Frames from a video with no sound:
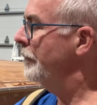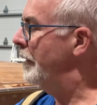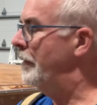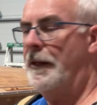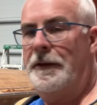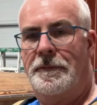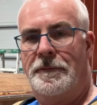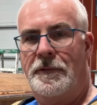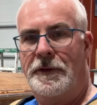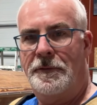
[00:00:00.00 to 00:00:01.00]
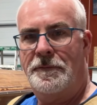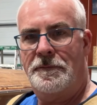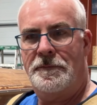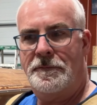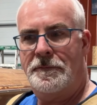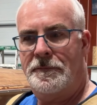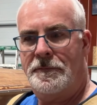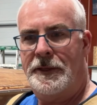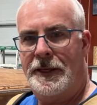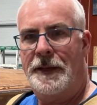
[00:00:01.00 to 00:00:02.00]
then when you
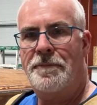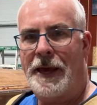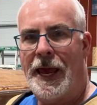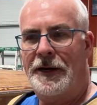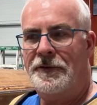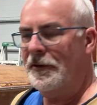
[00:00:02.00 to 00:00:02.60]
impact